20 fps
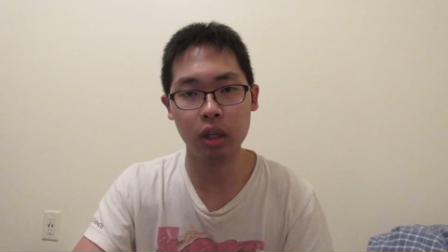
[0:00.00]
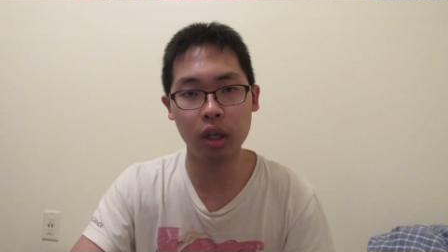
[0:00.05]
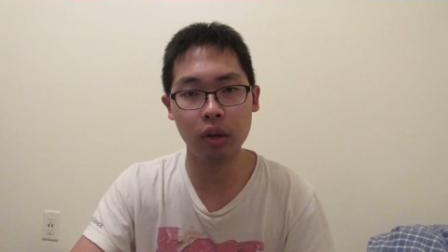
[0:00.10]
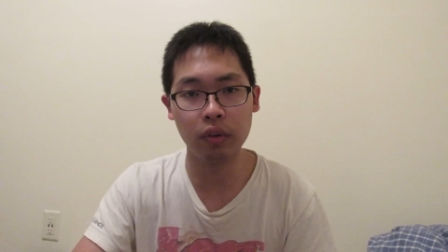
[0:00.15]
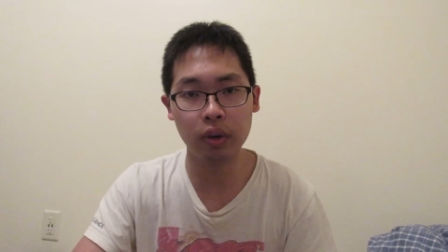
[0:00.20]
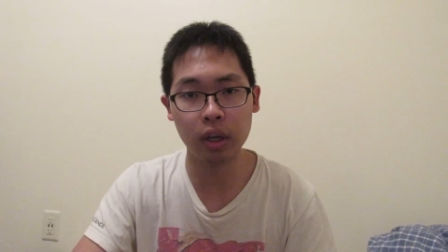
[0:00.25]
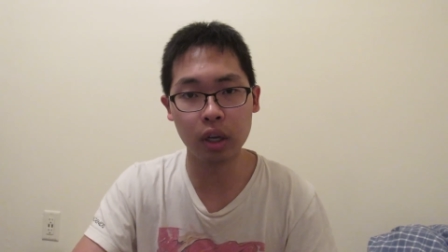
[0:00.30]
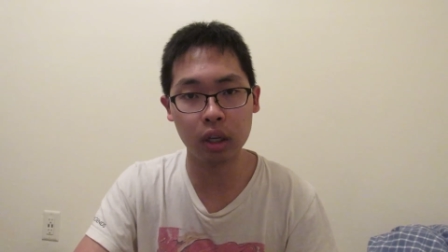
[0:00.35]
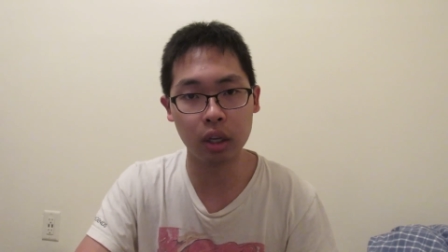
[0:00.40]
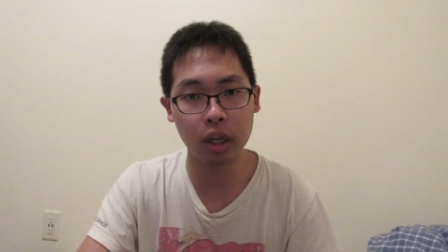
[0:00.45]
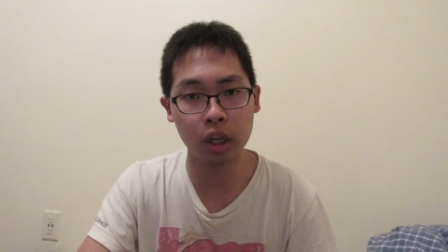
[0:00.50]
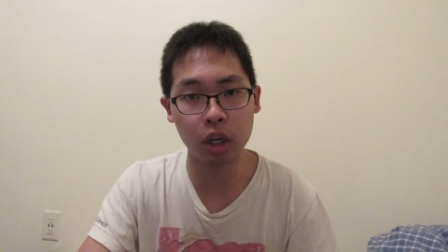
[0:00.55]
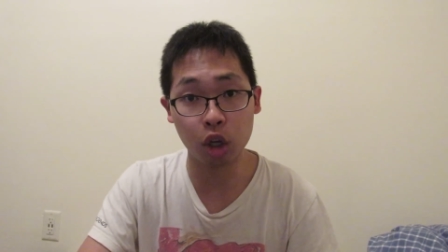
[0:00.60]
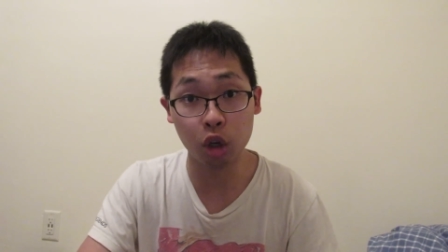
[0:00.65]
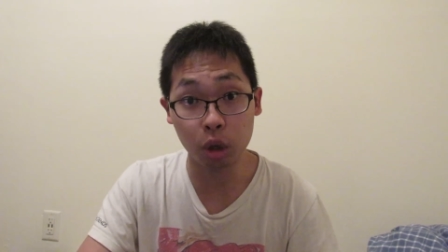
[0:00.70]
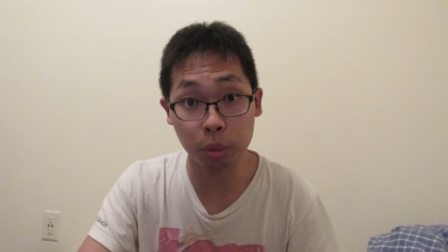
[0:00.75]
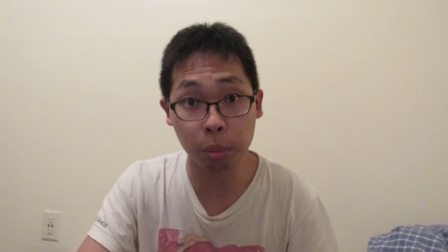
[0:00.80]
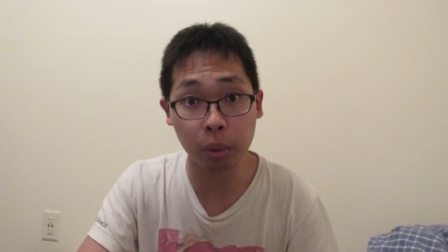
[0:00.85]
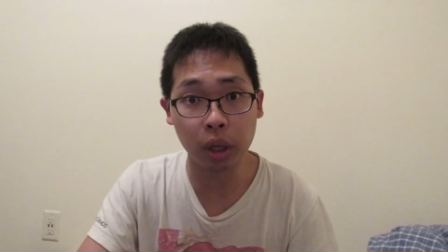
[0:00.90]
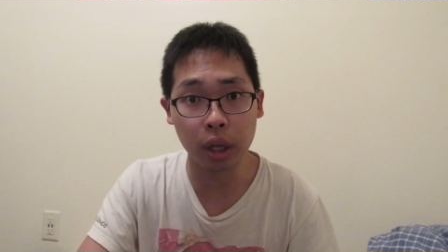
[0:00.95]
living in a
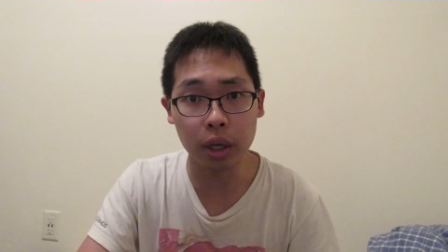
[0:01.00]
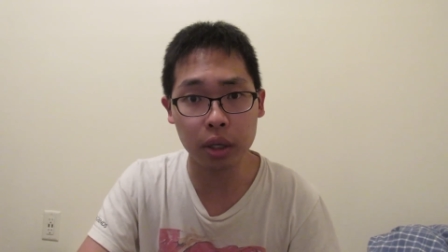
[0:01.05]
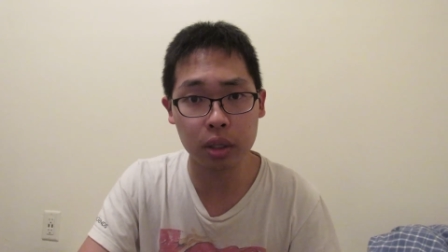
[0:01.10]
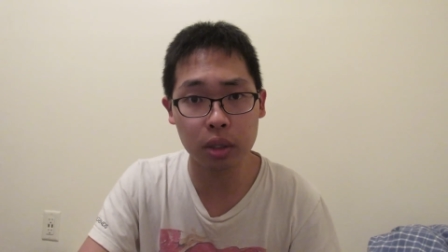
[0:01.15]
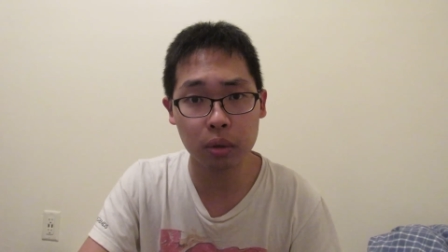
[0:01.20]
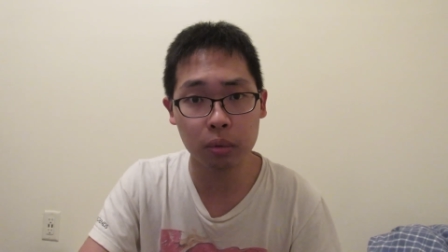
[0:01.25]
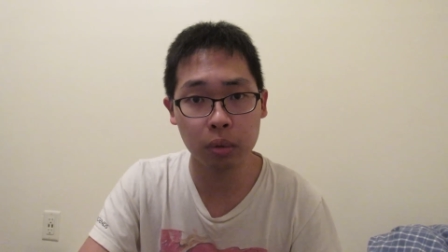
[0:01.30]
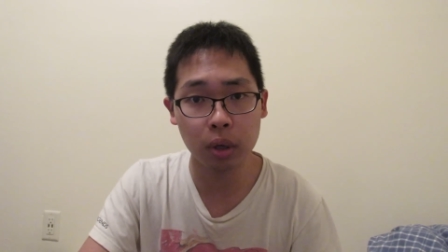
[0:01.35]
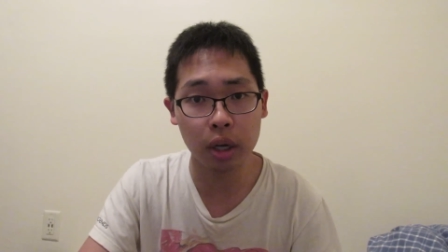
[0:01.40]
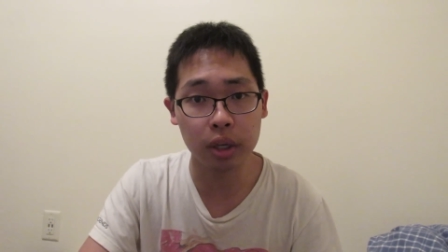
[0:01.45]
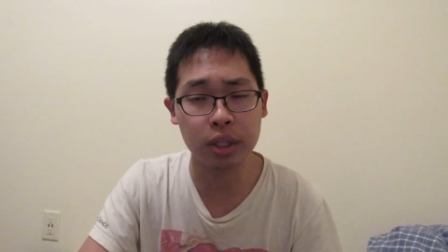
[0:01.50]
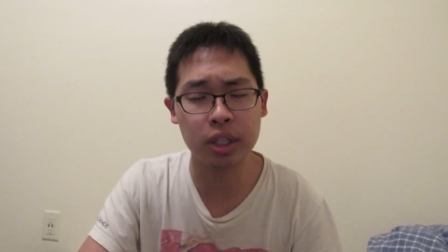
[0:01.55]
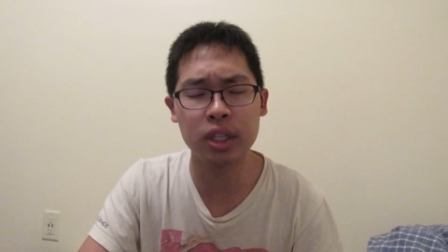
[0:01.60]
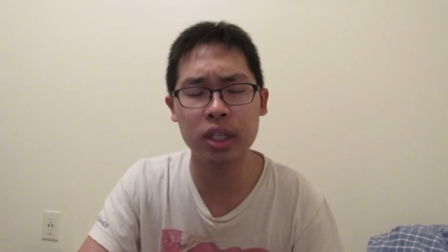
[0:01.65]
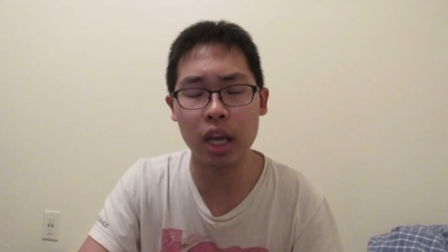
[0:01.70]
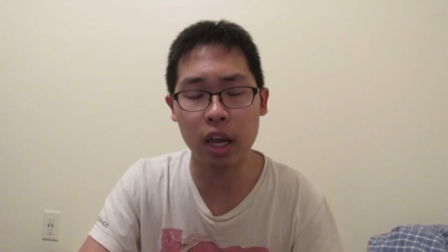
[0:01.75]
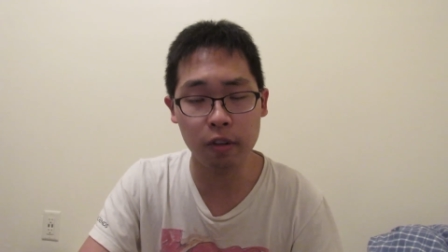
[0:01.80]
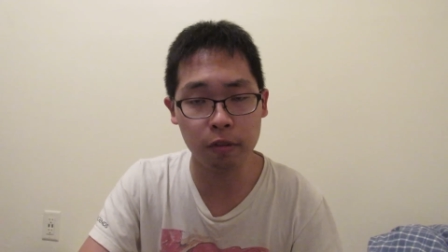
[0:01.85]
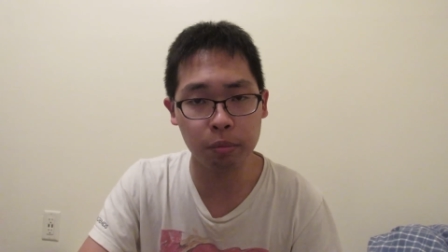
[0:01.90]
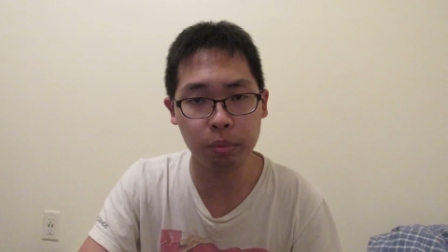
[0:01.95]
good place, a
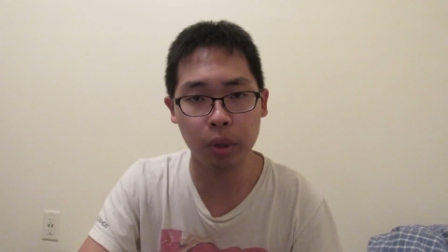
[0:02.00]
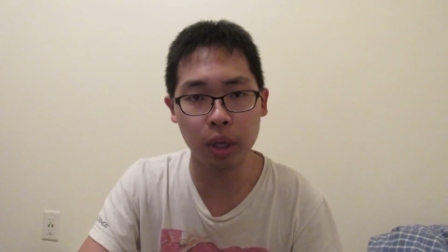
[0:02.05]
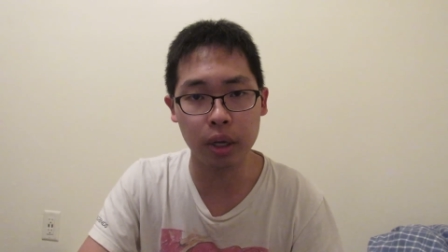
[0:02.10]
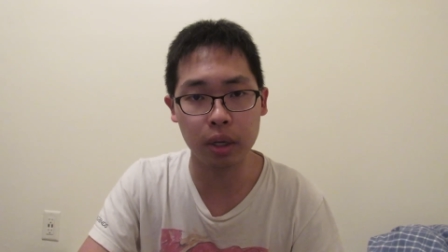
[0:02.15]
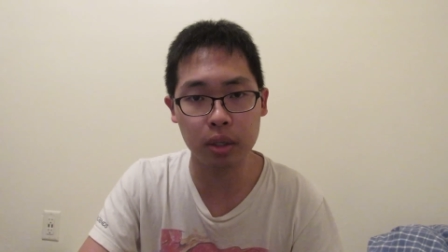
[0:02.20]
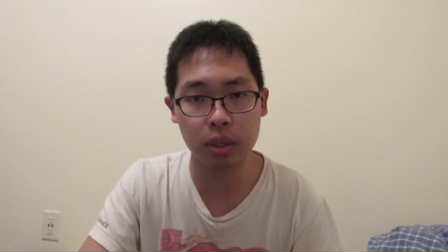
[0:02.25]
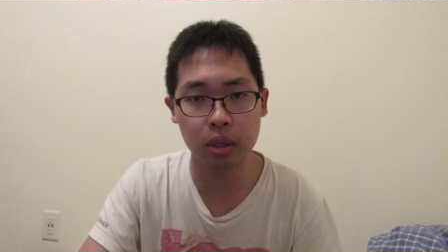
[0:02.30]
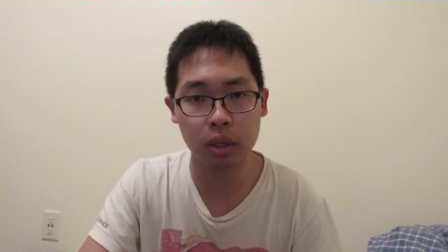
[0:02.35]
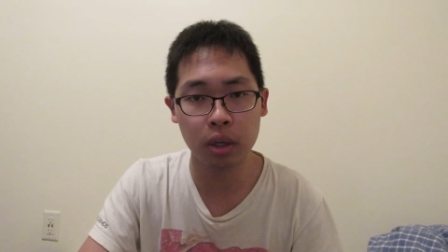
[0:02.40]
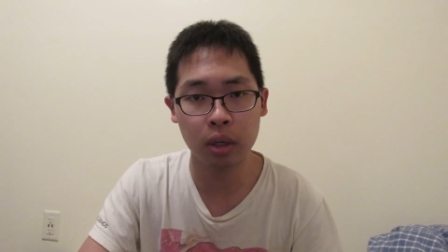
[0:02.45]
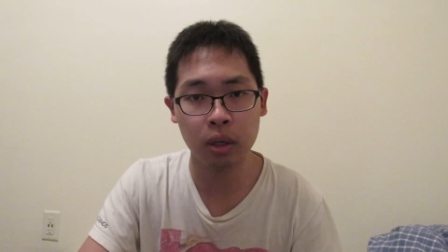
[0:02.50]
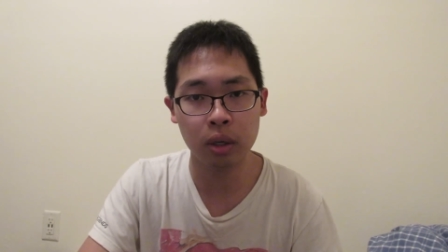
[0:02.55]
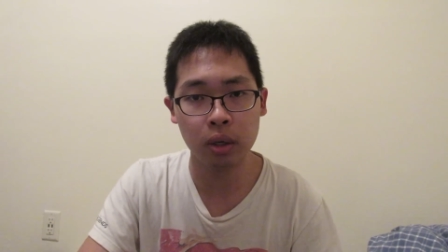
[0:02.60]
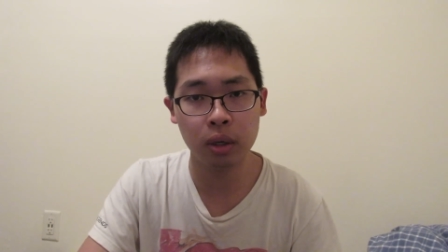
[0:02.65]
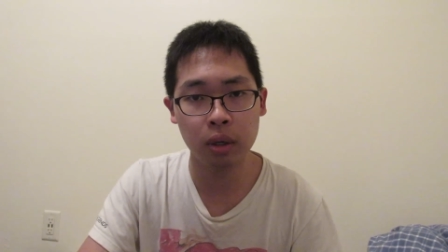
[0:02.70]
safe place,